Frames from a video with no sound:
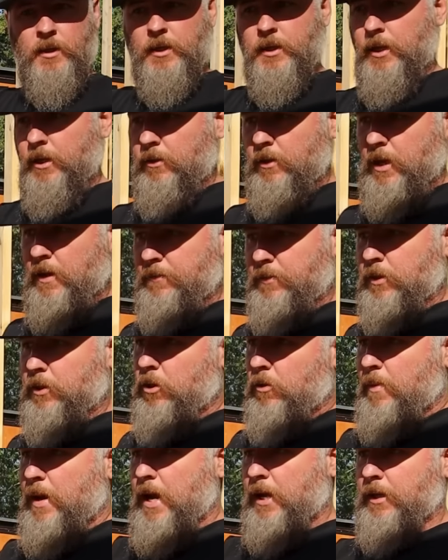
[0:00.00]
and I don't have to
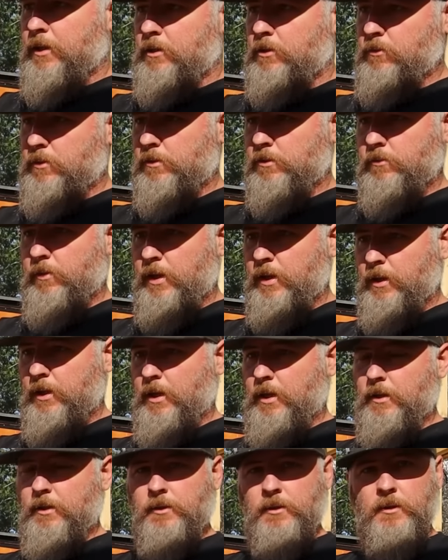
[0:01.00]
go back and do a straight
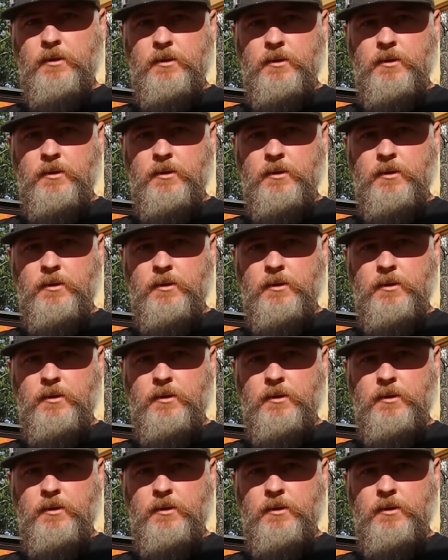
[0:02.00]
cut.